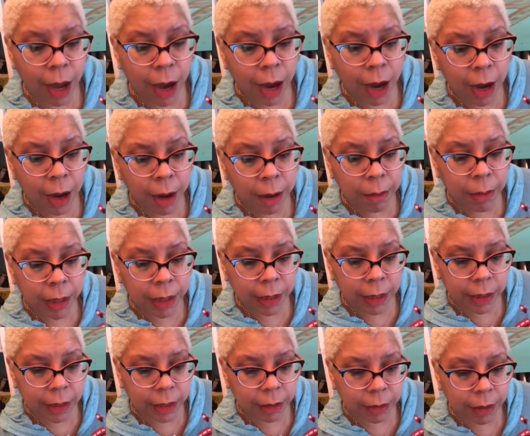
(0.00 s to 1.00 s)

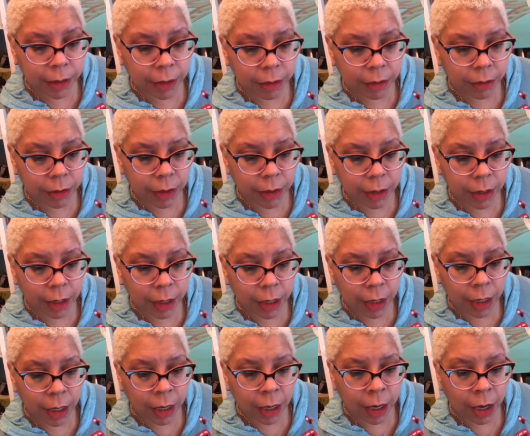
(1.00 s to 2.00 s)
Let's see what else.
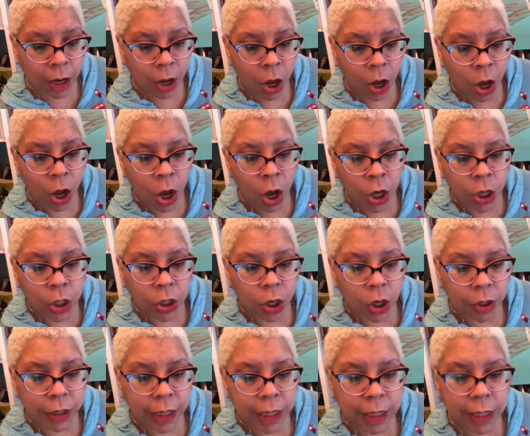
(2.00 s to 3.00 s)

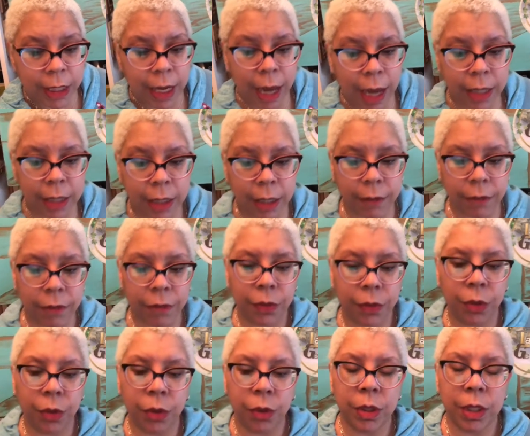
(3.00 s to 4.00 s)
Salty snacks and
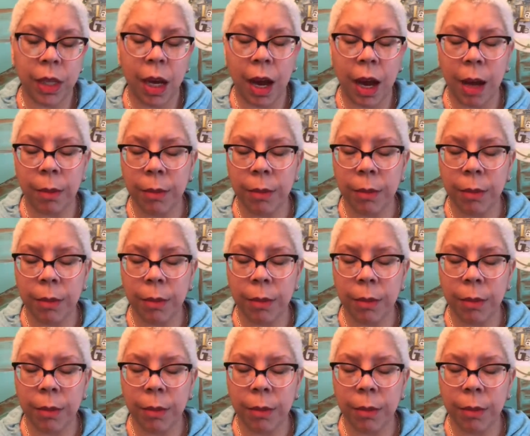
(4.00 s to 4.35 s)
foods.